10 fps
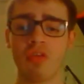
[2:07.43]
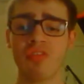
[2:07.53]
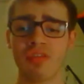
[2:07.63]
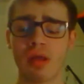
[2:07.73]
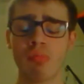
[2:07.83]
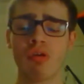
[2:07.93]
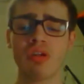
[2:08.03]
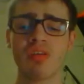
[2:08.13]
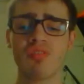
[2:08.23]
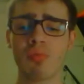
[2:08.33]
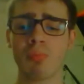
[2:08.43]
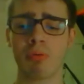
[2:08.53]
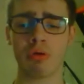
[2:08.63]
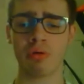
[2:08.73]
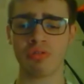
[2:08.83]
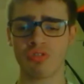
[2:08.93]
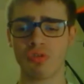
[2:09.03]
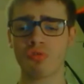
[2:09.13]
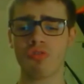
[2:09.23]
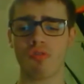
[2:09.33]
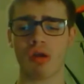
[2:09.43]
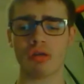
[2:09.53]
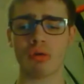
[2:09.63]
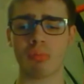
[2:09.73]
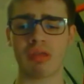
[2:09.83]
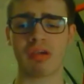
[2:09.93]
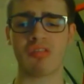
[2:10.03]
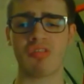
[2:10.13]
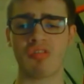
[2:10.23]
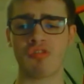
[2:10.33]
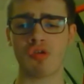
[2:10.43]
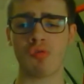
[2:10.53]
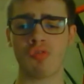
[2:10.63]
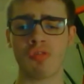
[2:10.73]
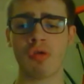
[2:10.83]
neighborhood is important to Toronto because it shows